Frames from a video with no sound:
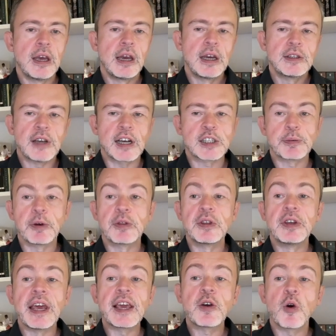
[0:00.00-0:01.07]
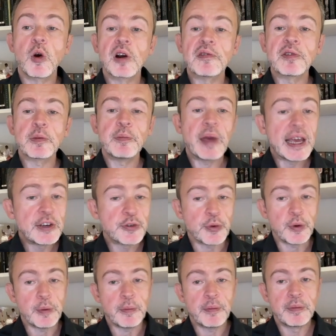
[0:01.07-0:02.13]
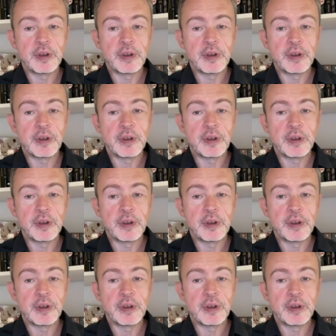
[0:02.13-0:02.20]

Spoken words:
Talks about the decor of her bedroom,